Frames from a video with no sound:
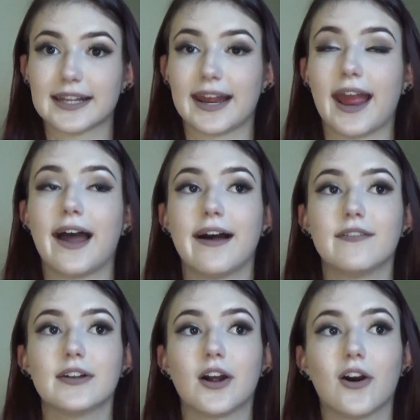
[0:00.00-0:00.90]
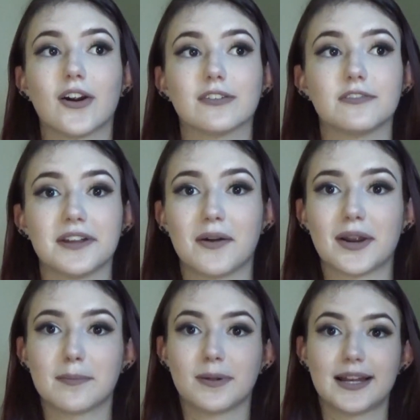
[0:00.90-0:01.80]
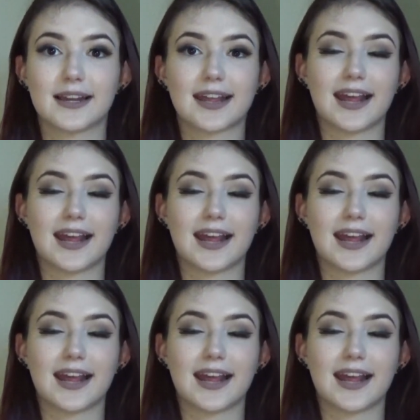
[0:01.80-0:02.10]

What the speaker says: that I have are flowering plants,